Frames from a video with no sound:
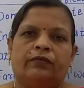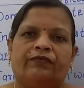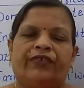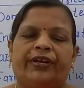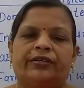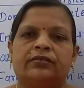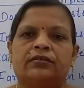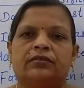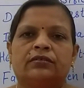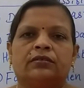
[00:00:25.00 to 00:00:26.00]

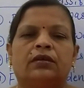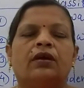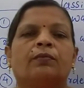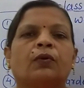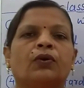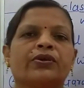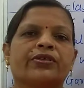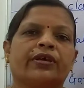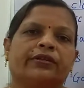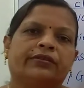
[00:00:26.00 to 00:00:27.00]
Friends,
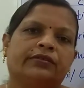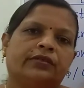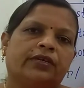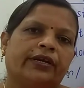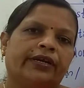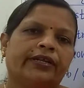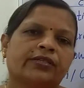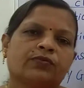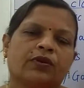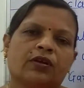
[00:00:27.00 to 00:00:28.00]
pollution, it
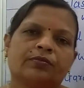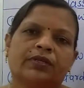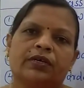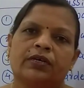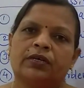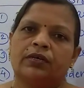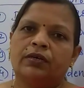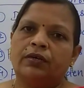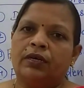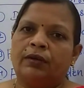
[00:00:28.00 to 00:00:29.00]
is one of the
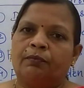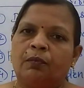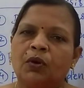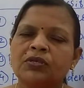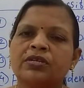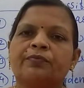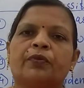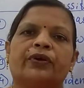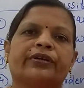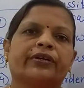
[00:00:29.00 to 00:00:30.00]
most
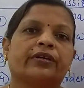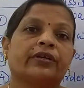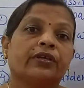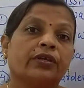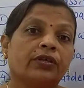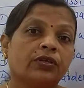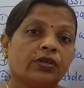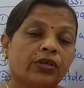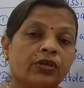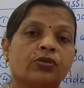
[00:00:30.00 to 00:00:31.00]
important
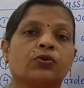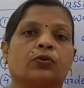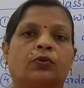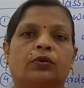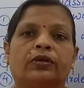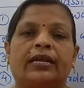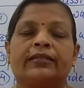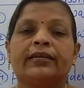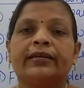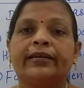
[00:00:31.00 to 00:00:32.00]
issue.
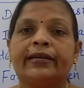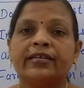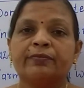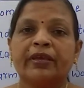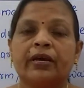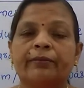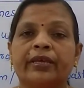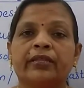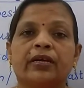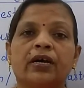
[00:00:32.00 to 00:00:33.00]
Rather, it is
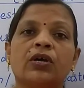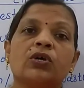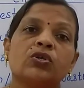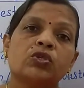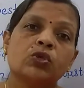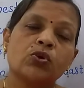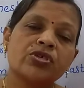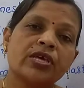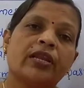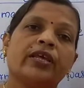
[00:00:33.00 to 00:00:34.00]
becoming the
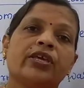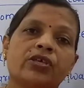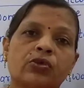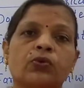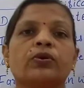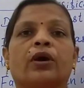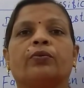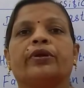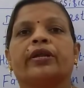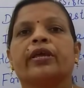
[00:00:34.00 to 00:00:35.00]
social issue
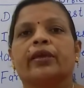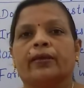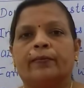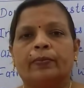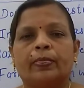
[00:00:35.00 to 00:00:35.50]
nowadays.